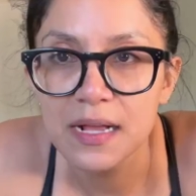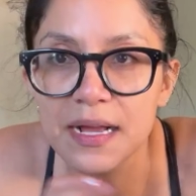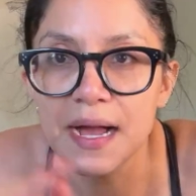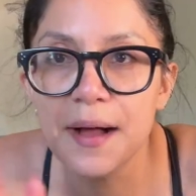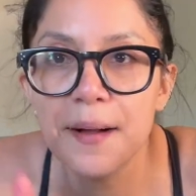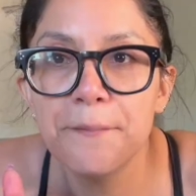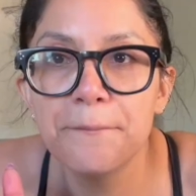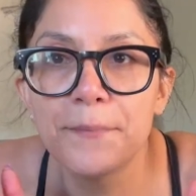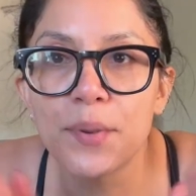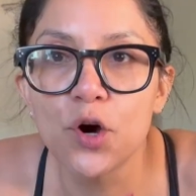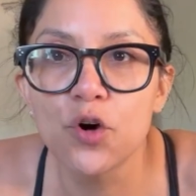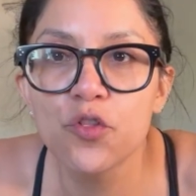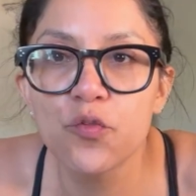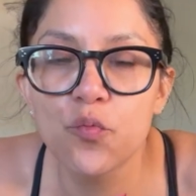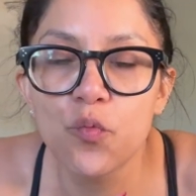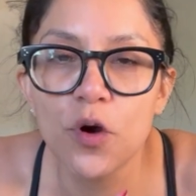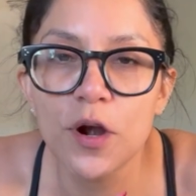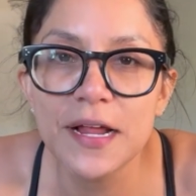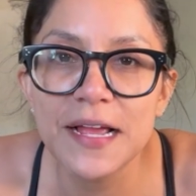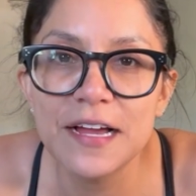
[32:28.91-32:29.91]
Got both
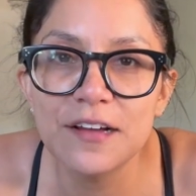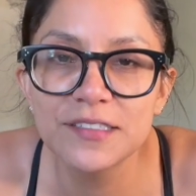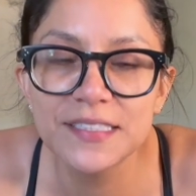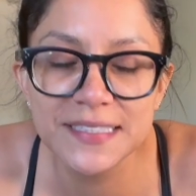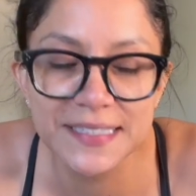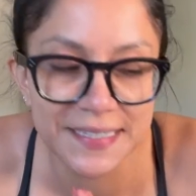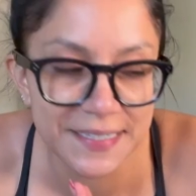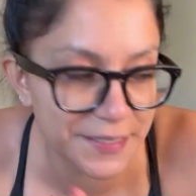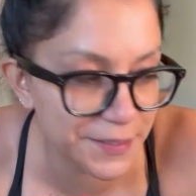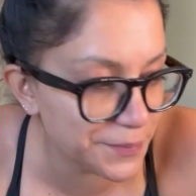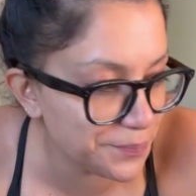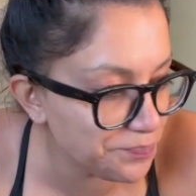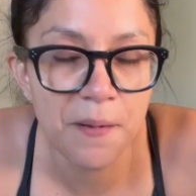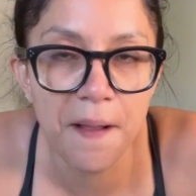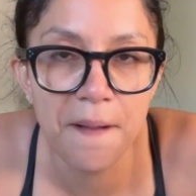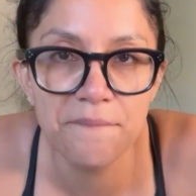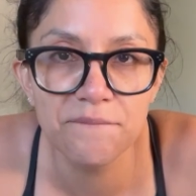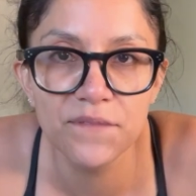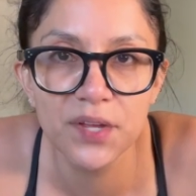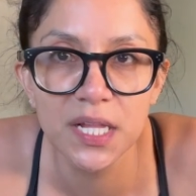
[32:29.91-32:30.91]
workouts in.
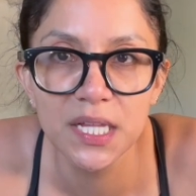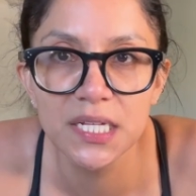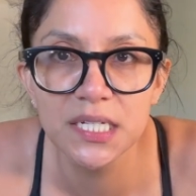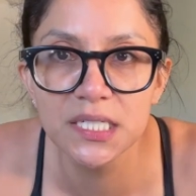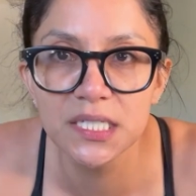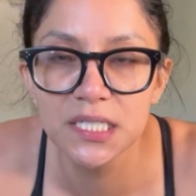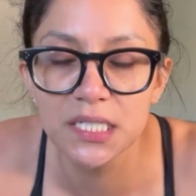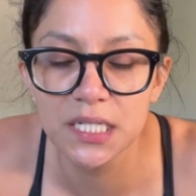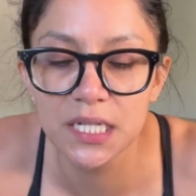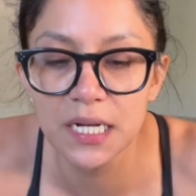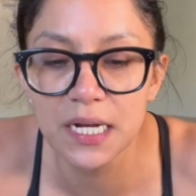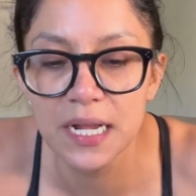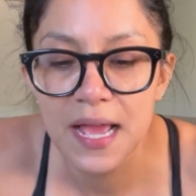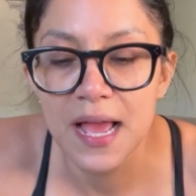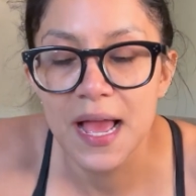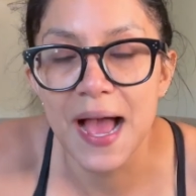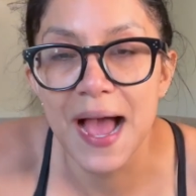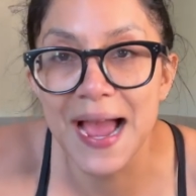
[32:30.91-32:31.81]
I'm feeling good.